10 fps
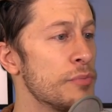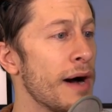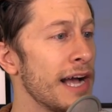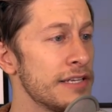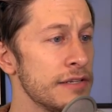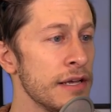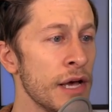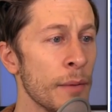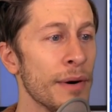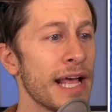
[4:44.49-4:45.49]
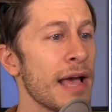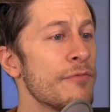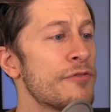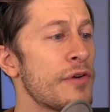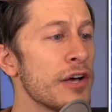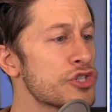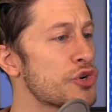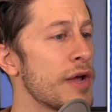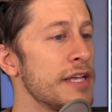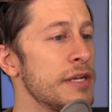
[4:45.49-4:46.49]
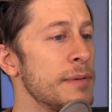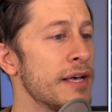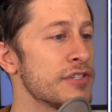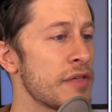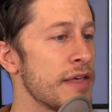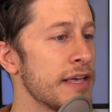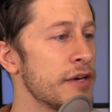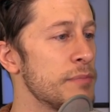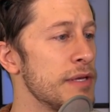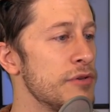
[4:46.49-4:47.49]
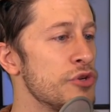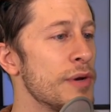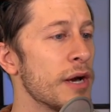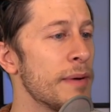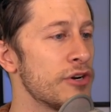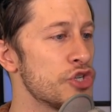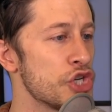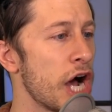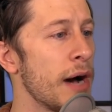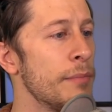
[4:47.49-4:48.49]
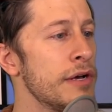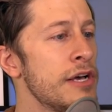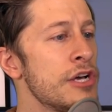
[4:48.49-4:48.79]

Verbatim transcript: Biden, but I am frustrated because I think he could be doing a better job.